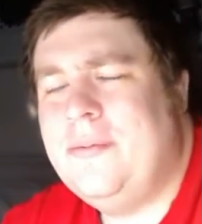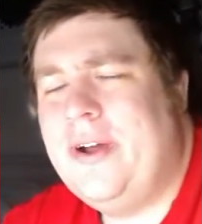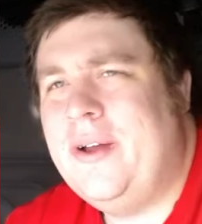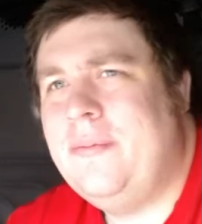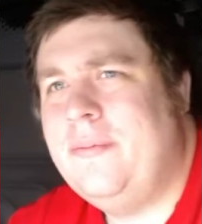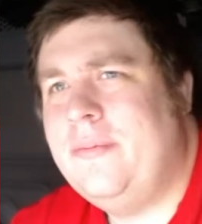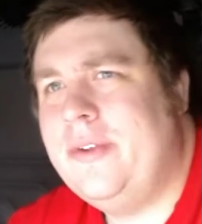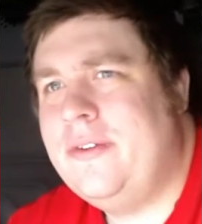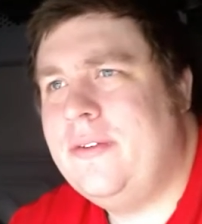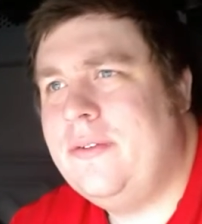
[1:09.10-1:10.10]
Prime
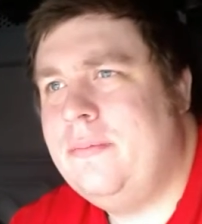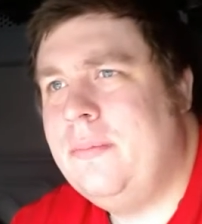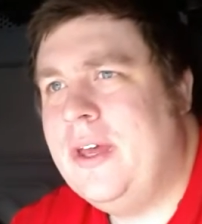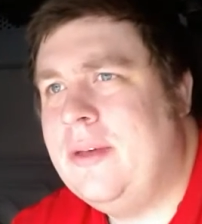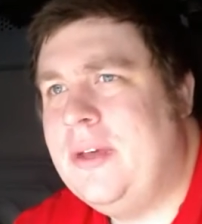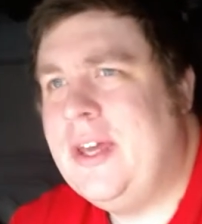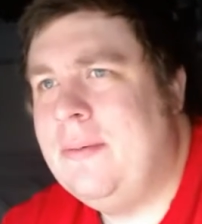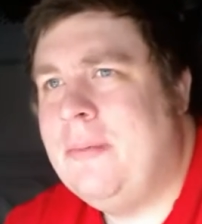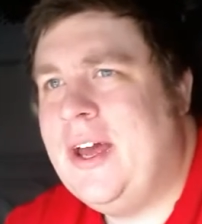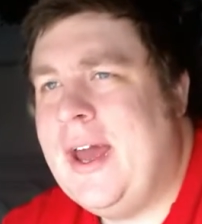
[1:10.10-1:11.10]
is making me
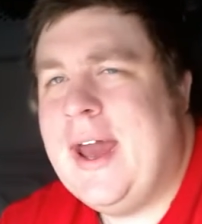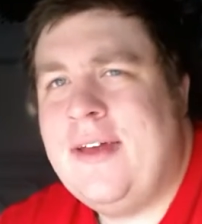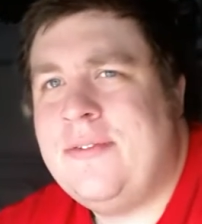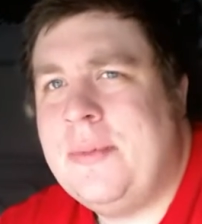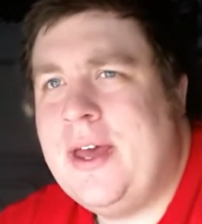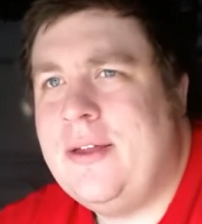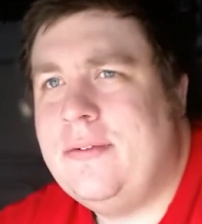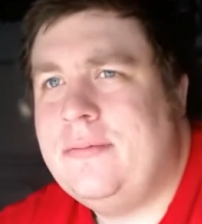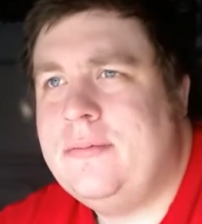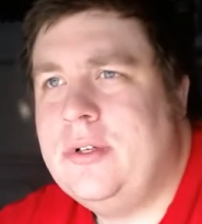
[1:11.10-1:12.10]
get my hazmat,
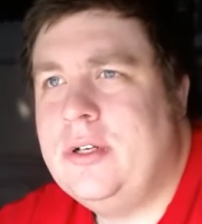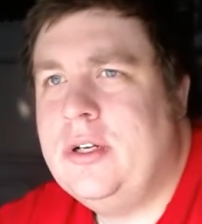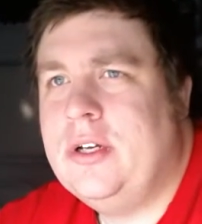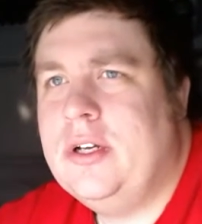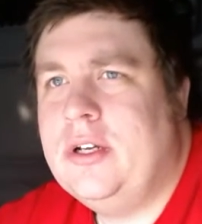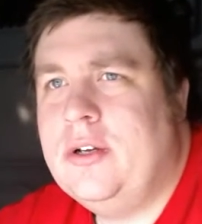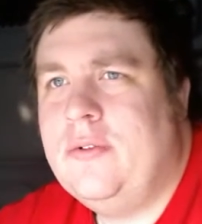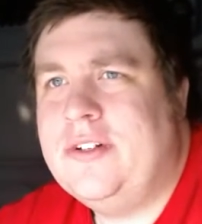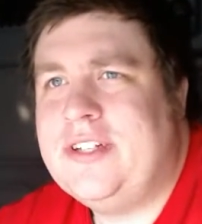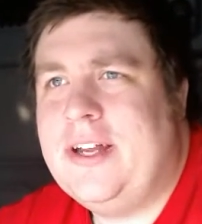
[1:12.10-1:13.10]

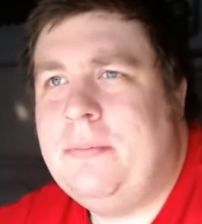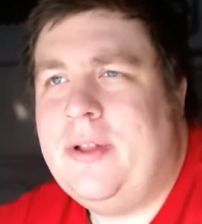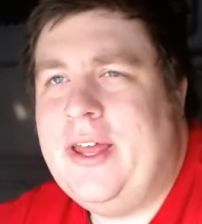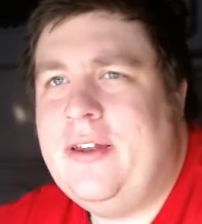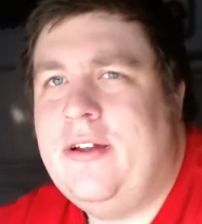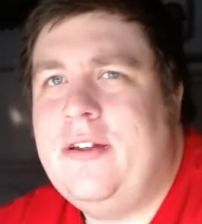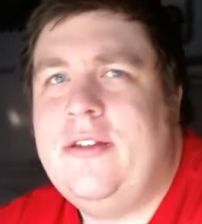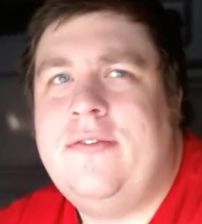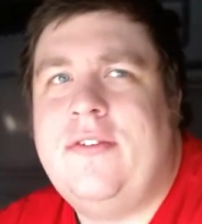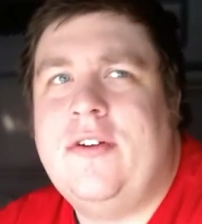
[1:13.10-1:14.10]
which I'd planned on
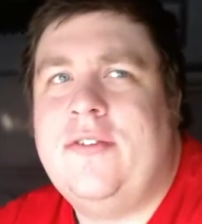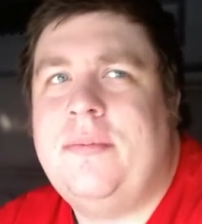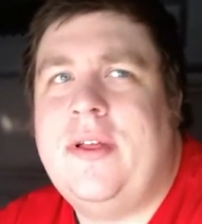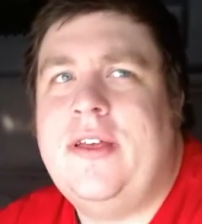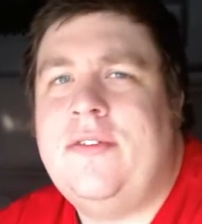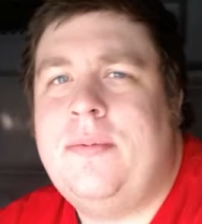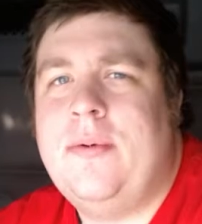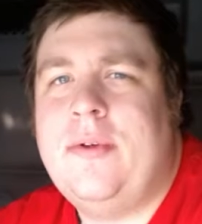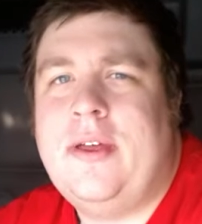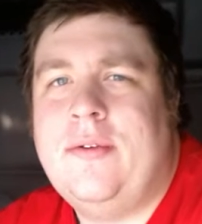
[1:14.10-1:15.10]
in the first place,
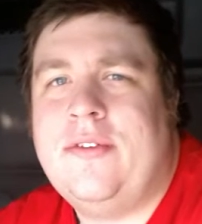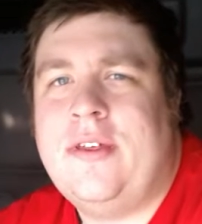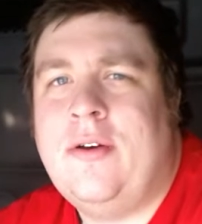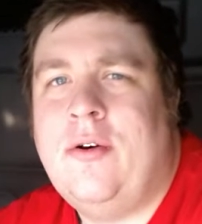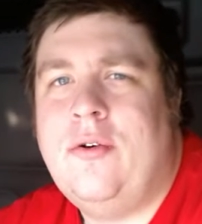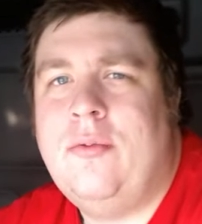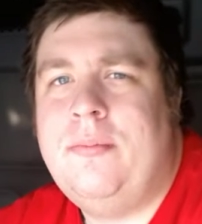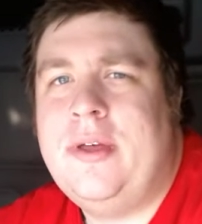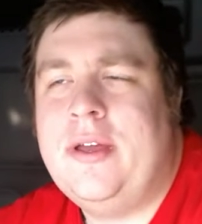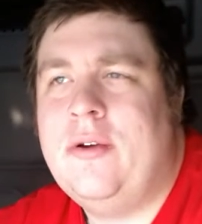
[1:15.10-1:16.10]
but it was a whole
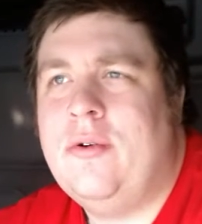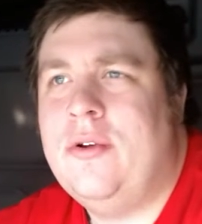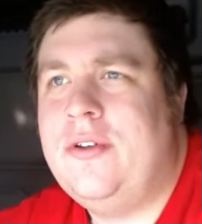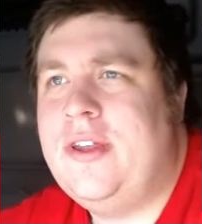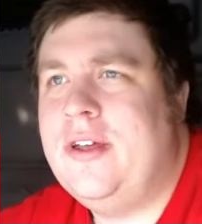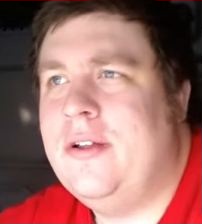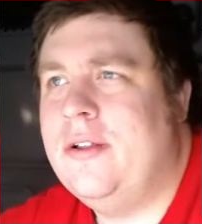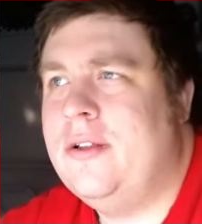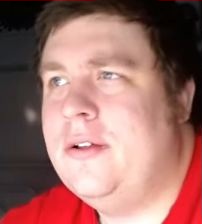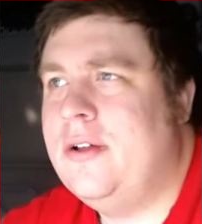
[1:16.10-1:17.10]
big ordeal.